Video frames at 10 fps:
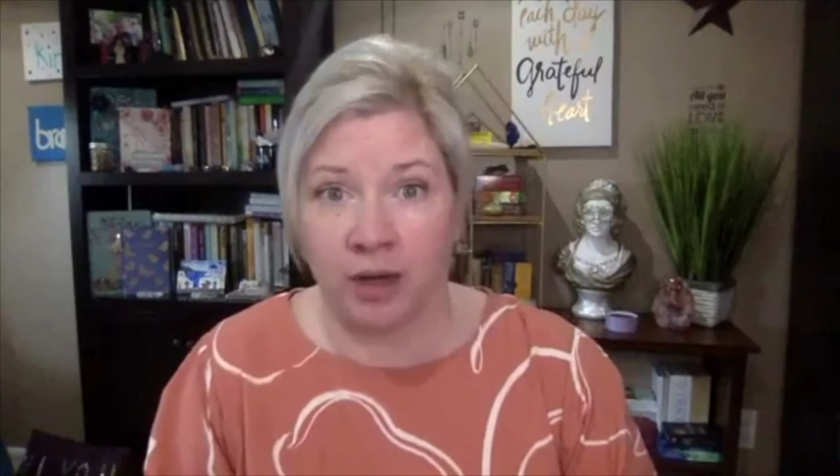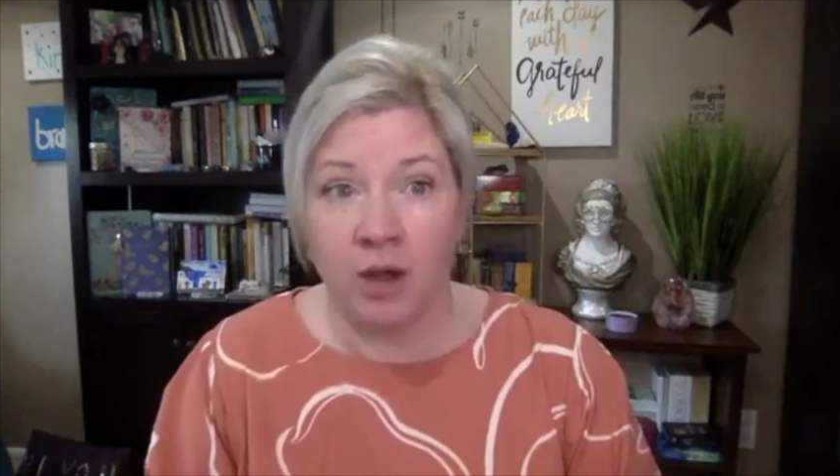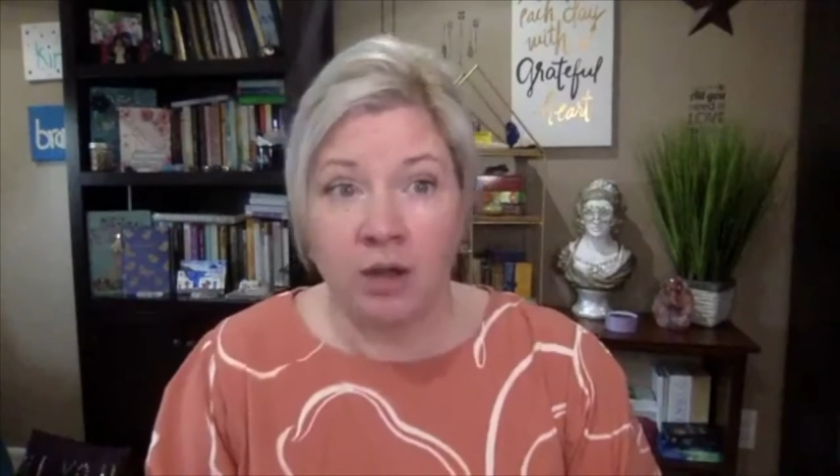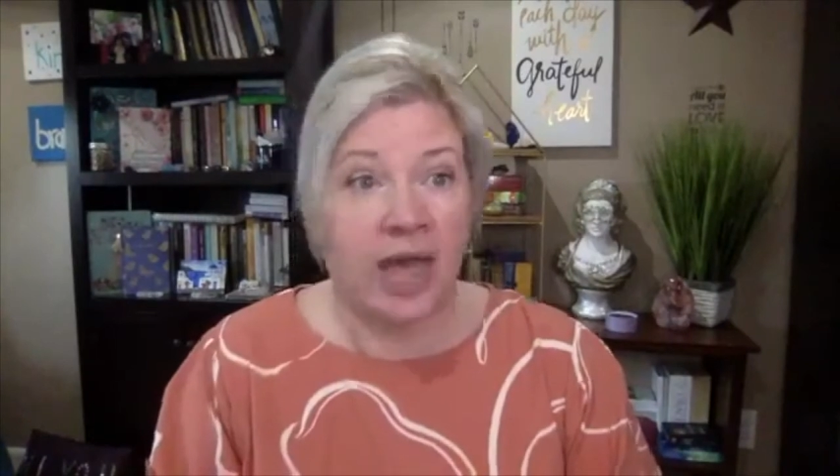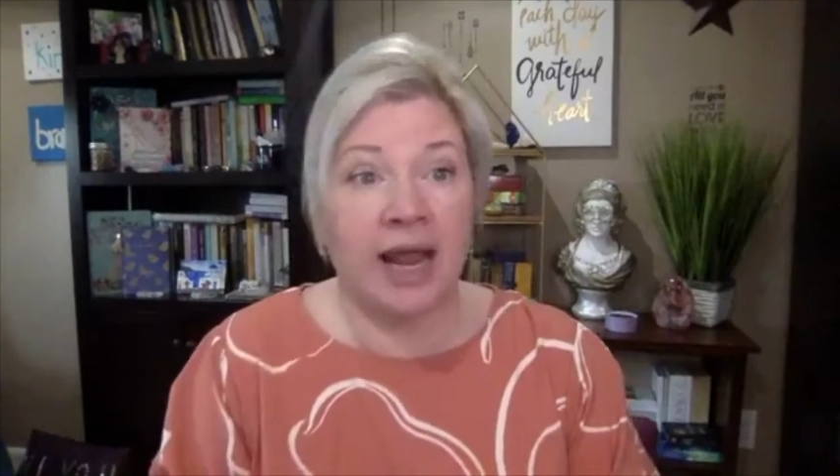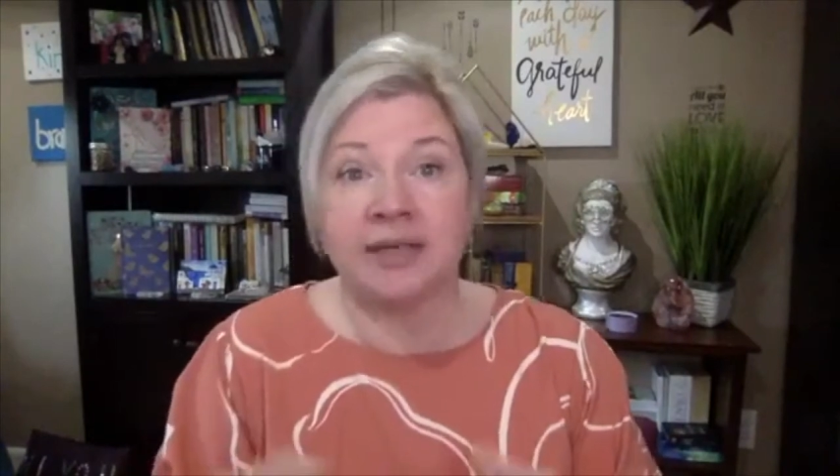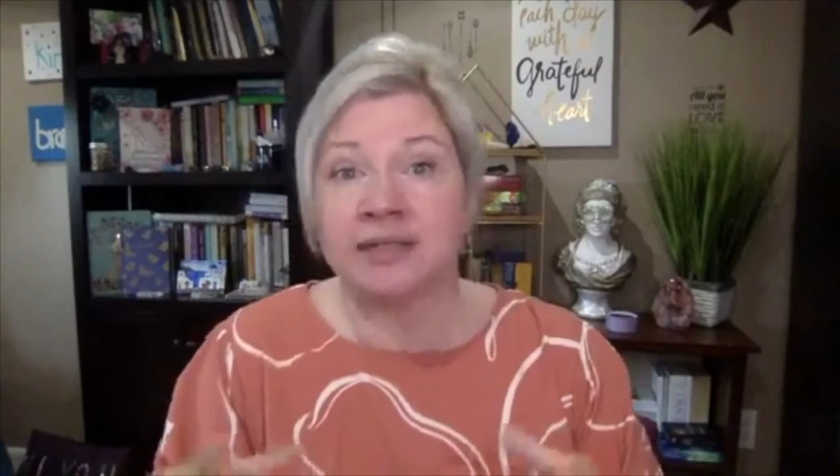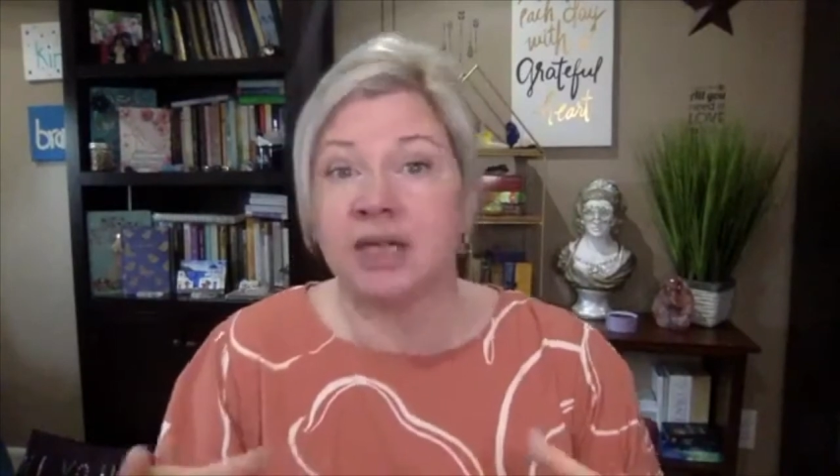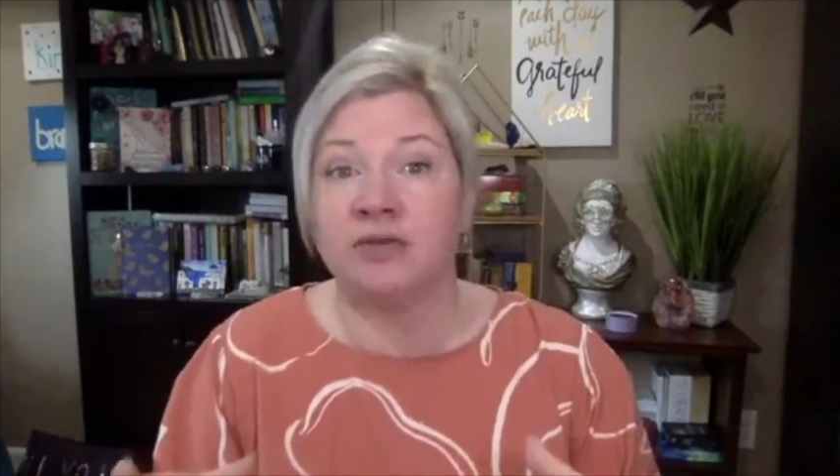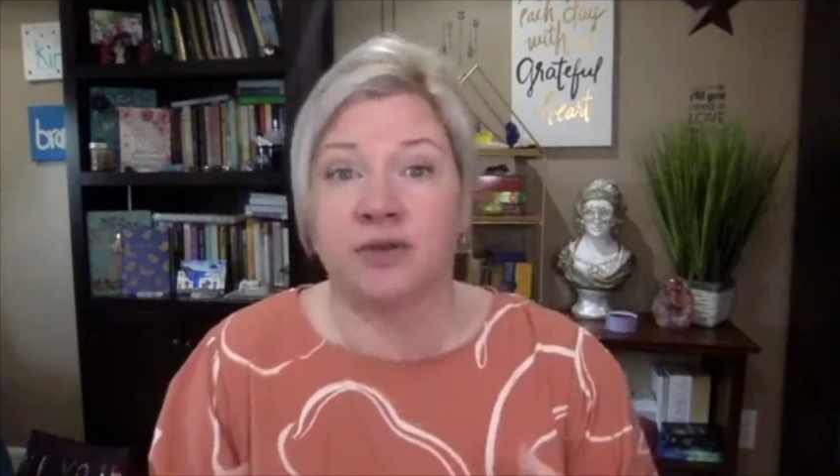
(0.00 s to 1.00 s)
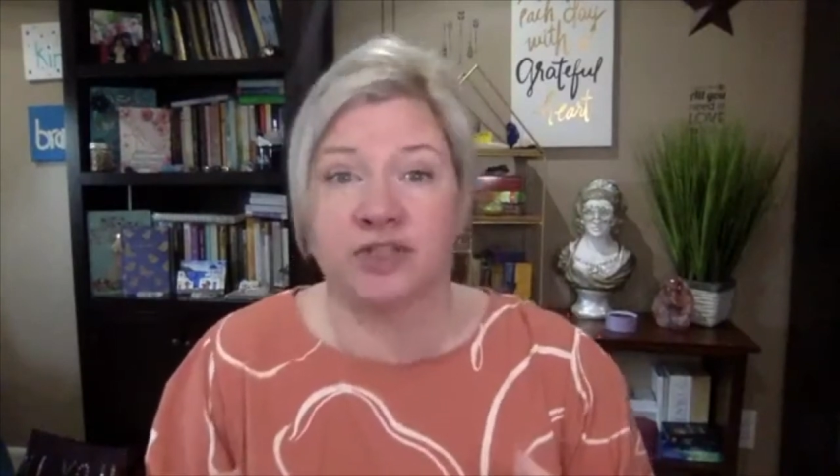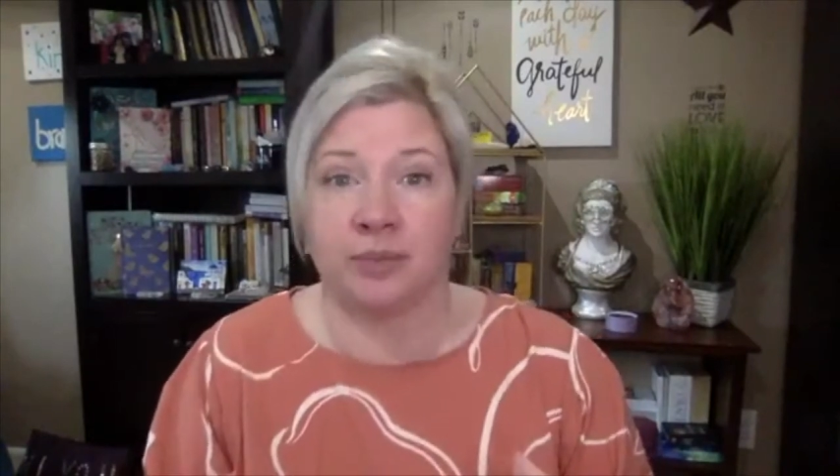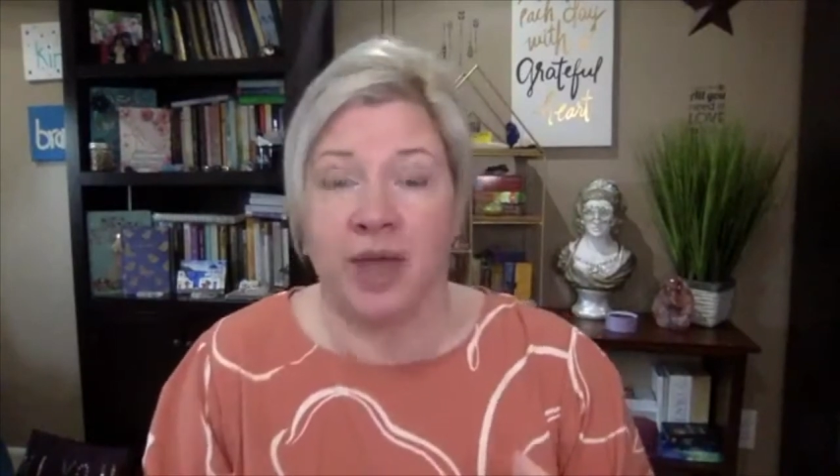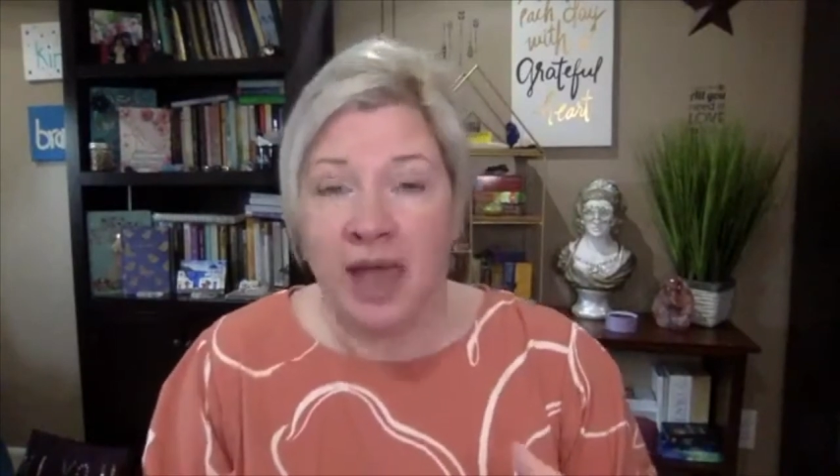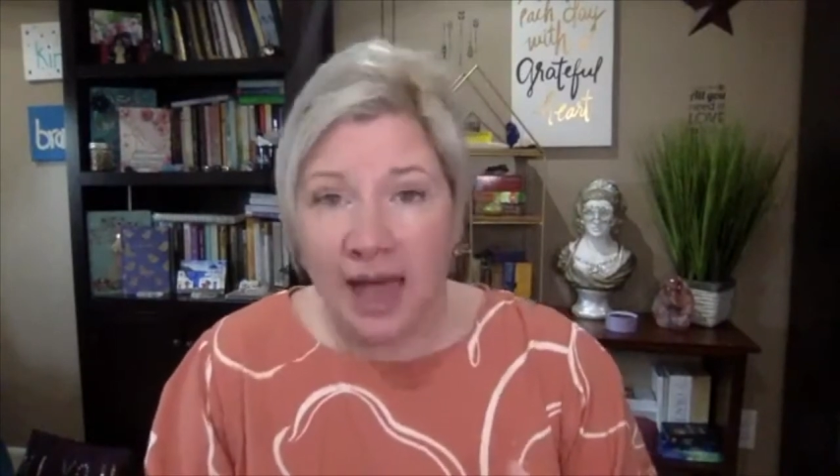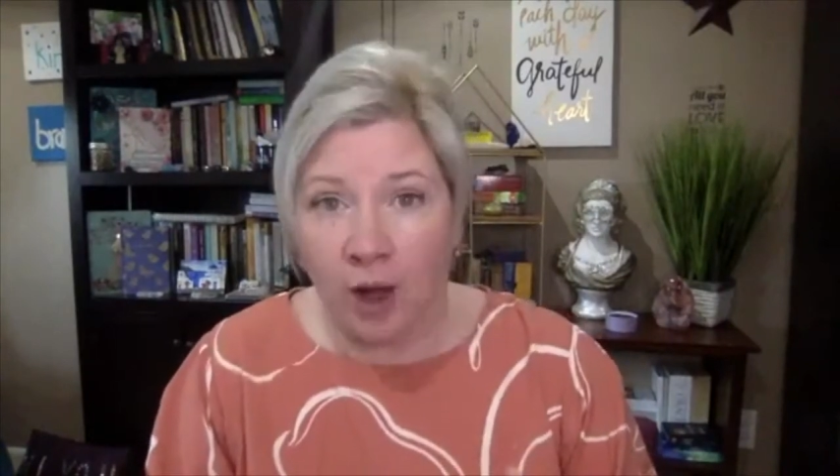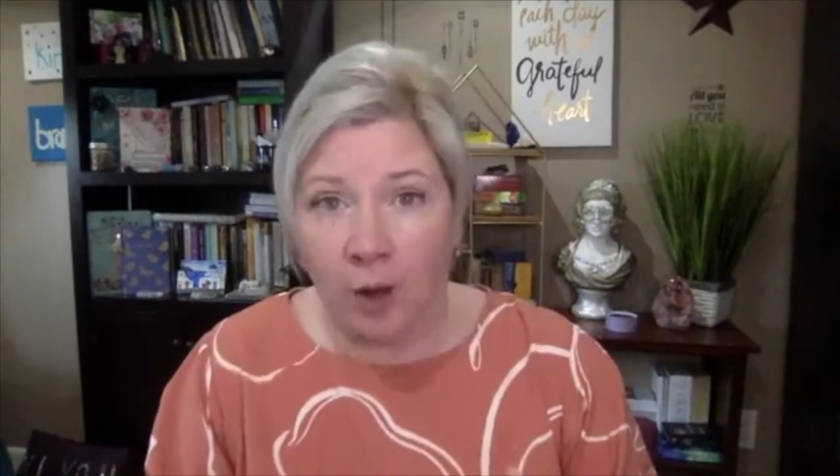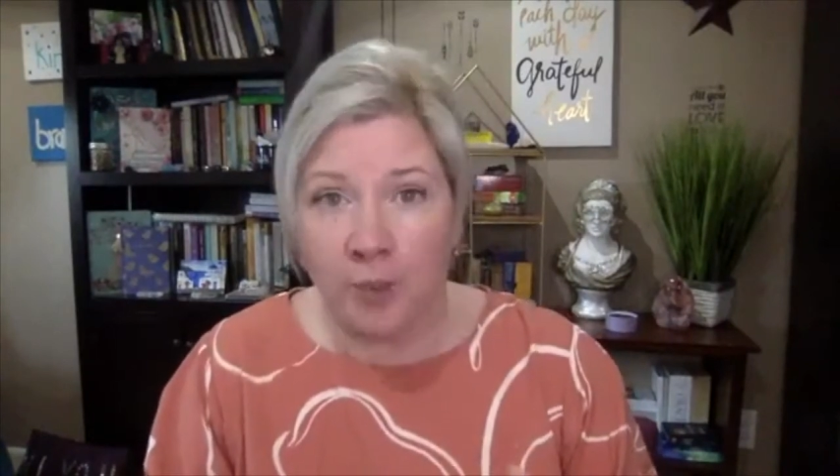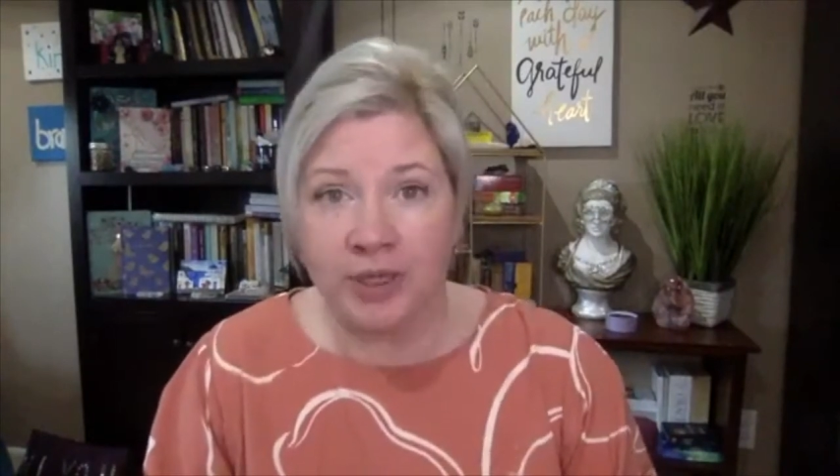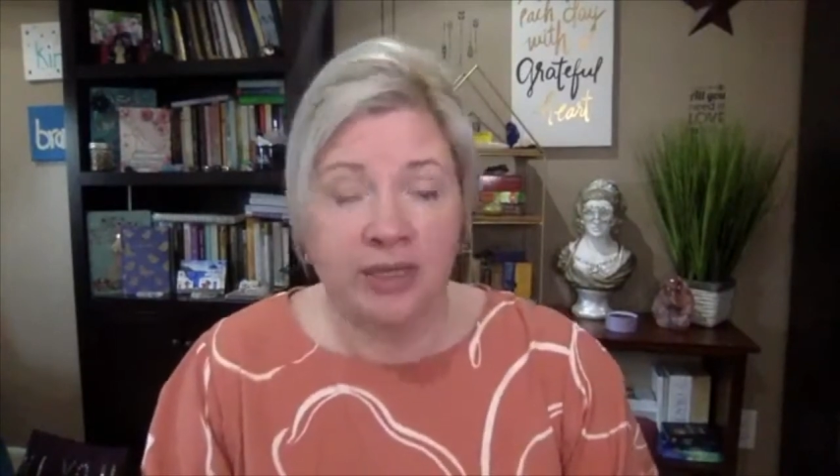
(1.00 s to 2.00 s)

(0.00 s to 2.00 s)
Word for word: not asking for some help,